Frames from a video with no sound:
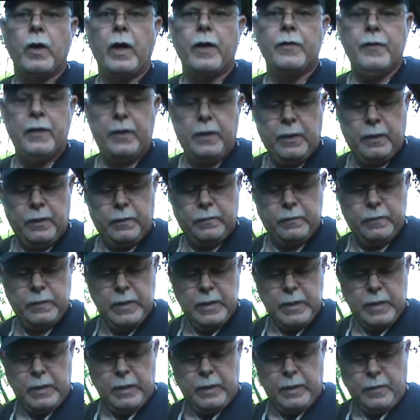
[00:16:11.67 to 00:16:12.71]
I think
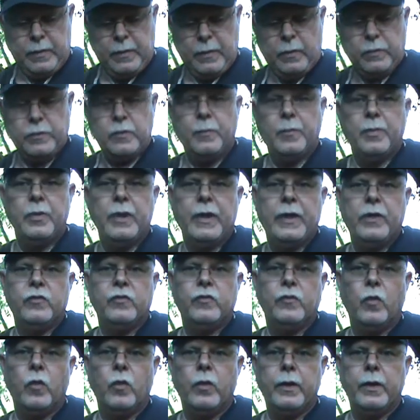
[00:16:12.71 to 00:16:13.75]
there's a place
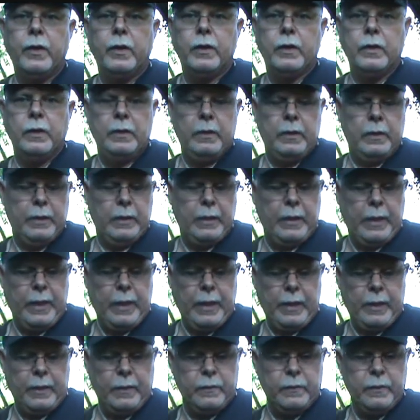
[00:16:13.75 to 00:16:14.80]
for it,
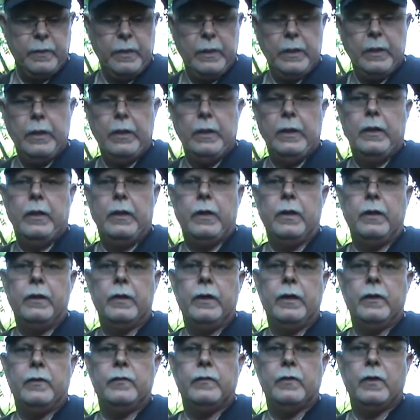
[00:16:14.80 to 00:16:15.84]
and
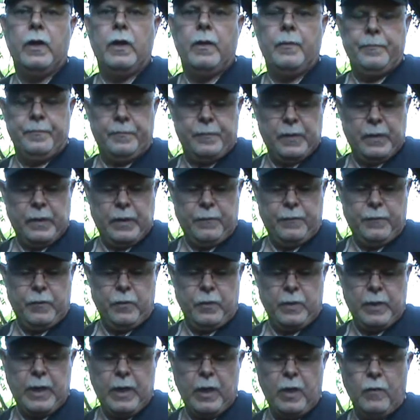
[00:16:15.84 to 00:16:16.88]
it's if you're
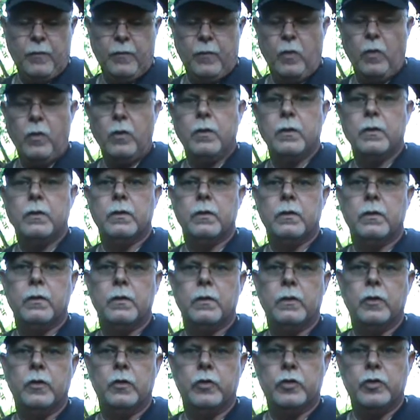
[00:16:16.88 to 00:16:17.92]
careful,
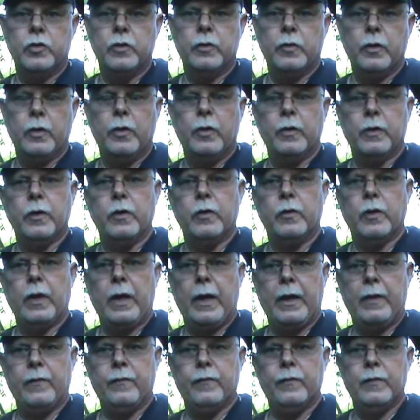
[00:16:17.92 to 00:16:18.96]
you shouldn't hurt your
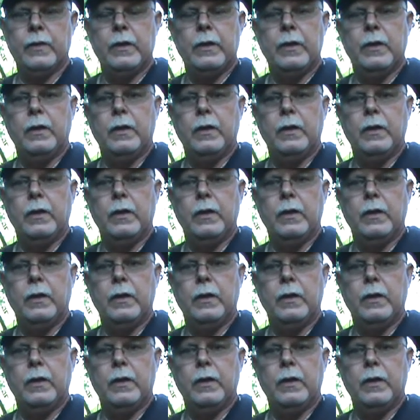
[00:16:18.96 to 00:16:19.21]
knife.